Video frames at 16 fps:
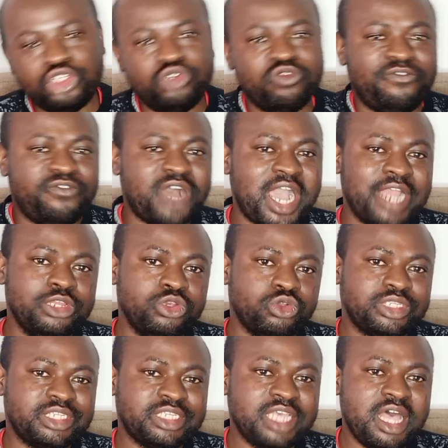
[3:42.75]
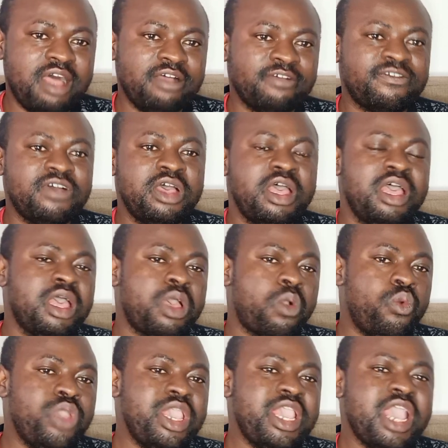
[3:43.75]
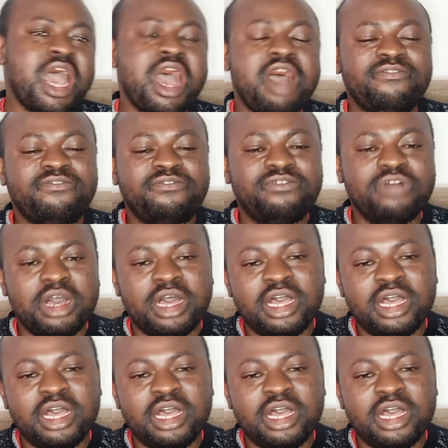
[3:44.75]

you find yourself, we have